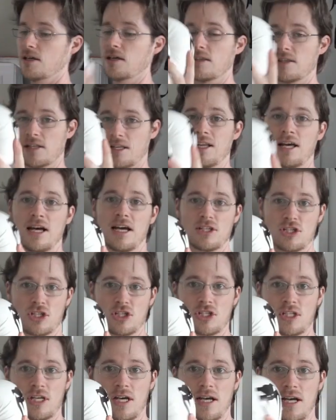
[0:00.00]
the larger
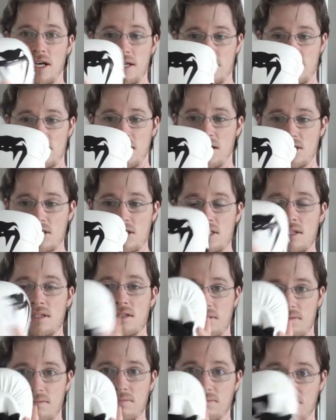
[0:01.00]
size.
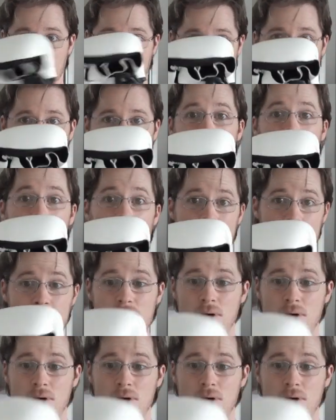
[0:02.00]
That's like quite